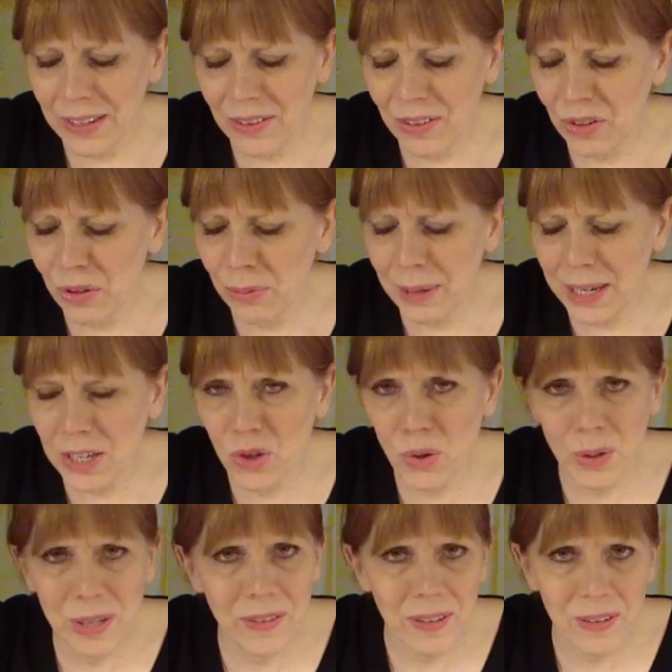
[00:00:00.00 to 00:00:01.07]
It's too many
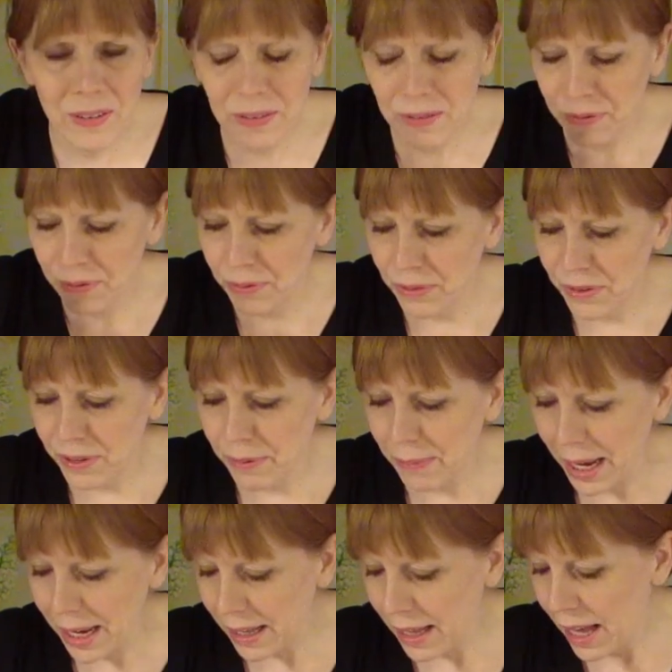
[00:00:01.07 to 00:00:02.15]
choices to
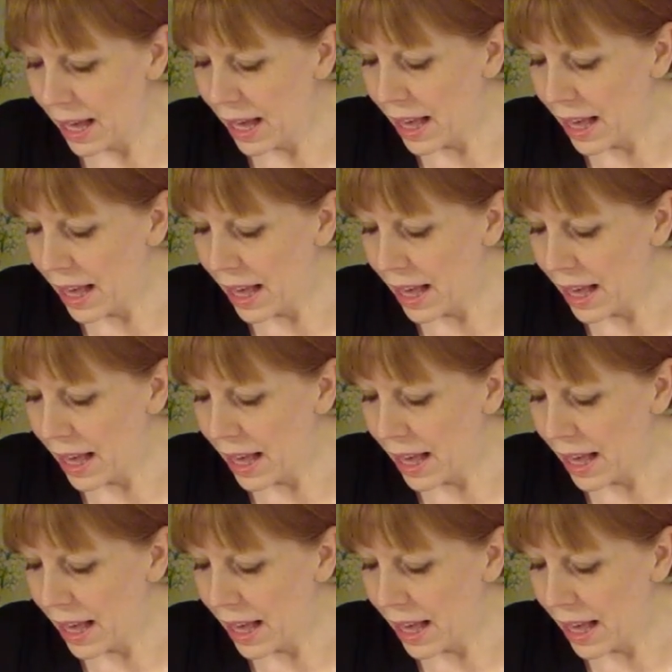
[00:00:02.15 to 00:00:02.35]
make.